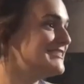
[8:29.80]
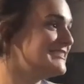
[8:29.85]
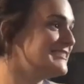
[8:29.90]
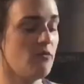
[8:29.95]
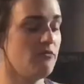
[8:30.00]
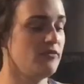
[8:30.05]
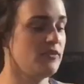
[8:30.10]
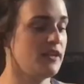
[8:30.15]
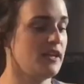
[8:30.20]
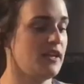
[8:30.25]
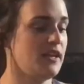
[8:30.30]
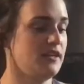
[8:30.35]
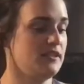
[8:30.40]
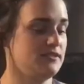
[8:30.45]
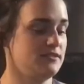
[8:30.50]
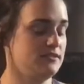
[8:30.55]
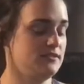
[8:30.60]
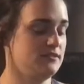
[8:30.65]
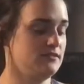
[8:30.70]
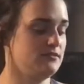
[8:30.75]

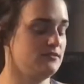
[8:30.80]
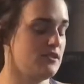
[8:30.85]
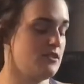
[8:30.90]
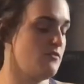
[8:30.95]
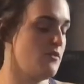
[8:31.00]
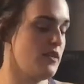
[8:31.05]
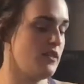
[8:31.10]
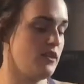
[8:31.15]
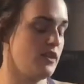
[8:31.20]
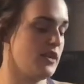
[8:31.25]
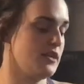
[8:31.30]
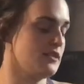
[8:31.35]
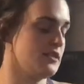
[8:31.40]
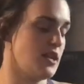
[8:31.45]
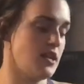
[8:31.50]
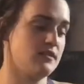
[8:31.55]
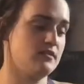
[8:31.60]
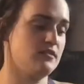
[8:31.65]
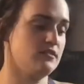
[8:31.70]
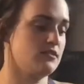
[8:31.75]
Hopefully when the weather gets
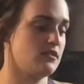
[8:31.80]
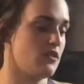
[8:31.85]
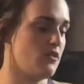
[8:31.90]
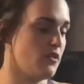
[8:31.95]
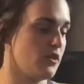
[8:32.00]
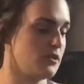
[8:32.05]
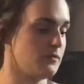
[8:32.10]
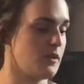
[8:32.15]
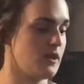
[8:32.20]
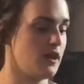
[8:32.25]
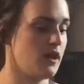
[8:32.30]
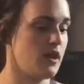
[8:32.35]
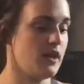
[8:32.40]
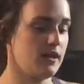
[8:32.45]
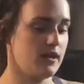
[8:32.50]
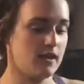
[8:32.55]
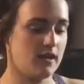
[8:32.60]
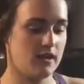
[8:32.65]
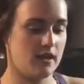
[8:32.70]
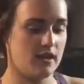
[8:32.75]
nice, I'll start horseback
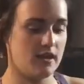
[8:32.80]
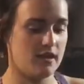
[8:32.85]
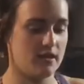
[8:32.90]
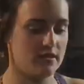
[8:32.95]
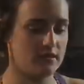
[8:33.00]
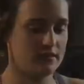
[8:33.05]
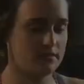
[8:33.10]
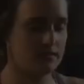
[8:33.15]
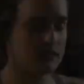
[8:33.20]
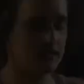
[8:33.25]
riding again.